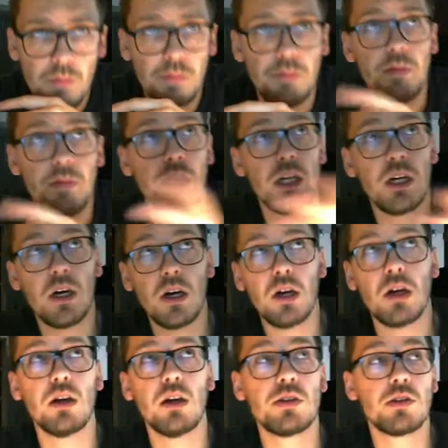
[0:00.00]

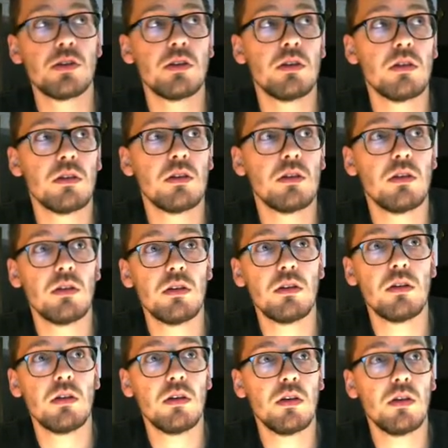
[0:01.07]
because
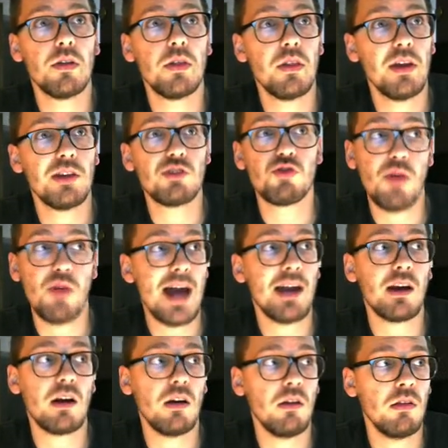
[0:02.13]
it's
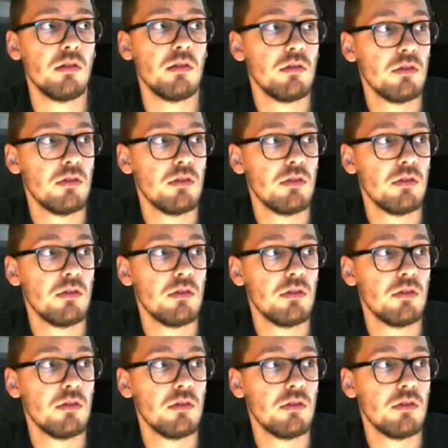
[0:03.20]
radical.